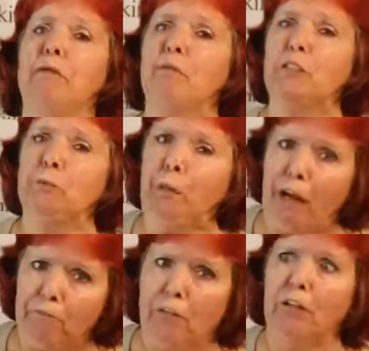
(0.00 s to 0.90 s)
be
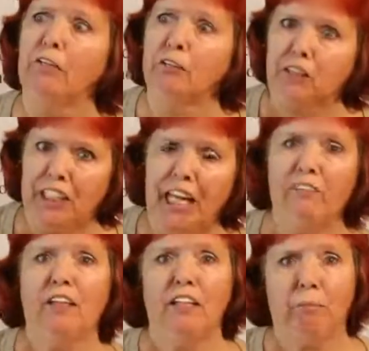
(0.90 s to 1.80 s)
respectful.
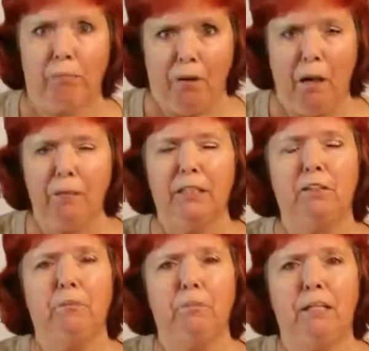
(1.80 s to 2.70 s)
Understand that they're probably
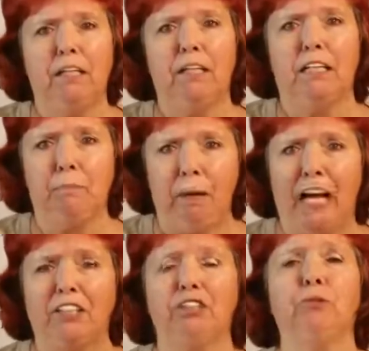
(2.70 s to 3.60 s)
going to get
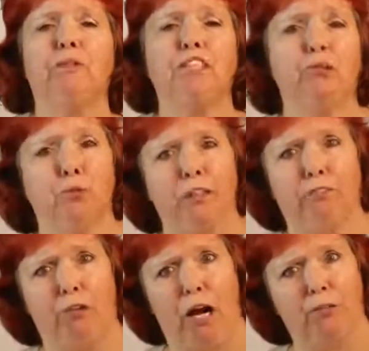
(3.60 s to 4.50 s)
back to you within
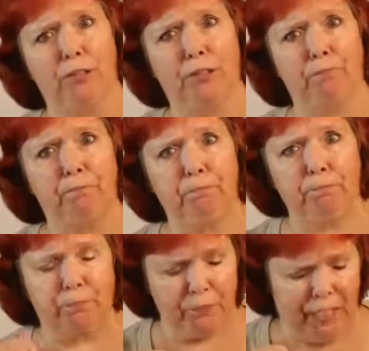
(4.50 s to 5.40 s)
24 hours.
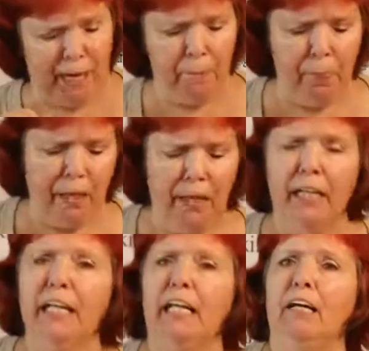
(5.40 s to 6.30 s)
Okay?
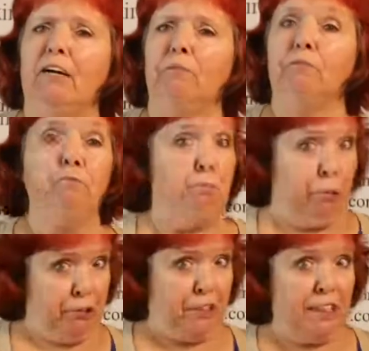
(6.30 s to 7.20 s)

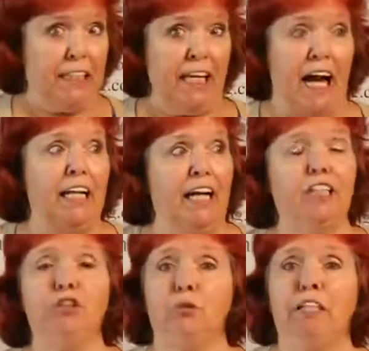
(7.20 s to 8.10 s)
Personally, I like
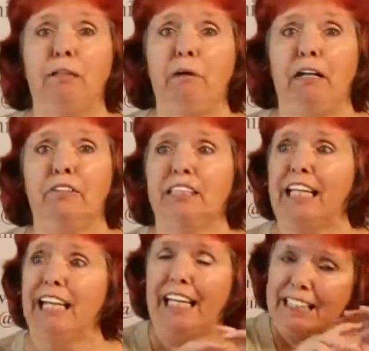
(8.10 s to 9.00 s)
to do emails because
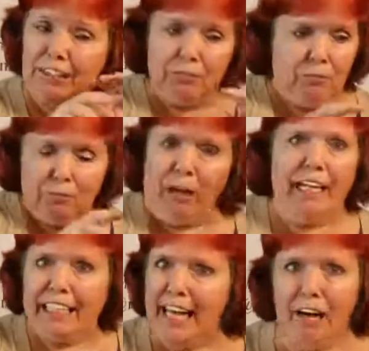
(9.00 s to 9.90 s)
I like to
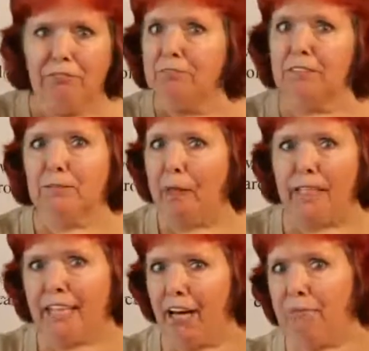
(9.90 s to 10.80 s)
write it out, spell
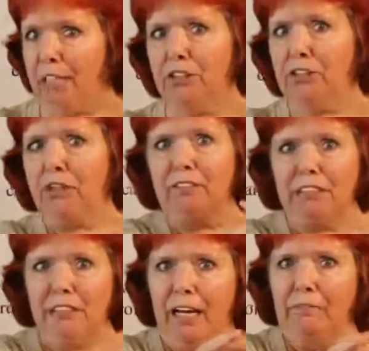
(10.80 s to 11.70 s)
it out, make sure
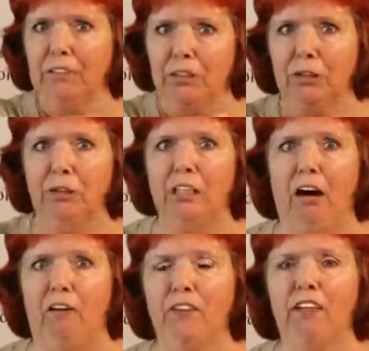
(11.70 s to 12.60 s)
I've included
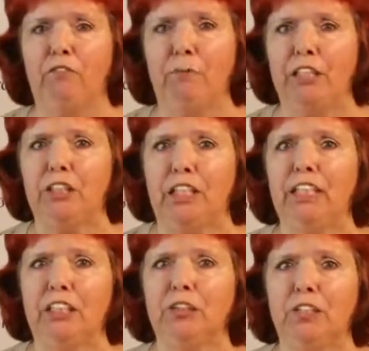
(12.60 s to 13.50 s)
all the information I
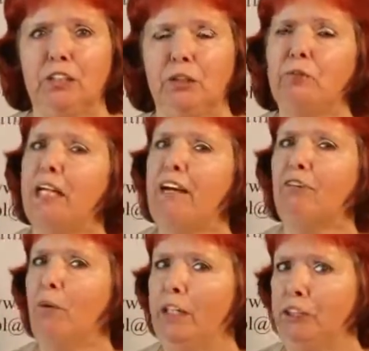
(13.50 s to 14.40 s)
need to include when I have a
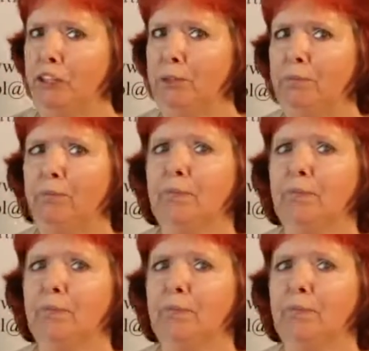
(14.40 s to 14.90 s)
question.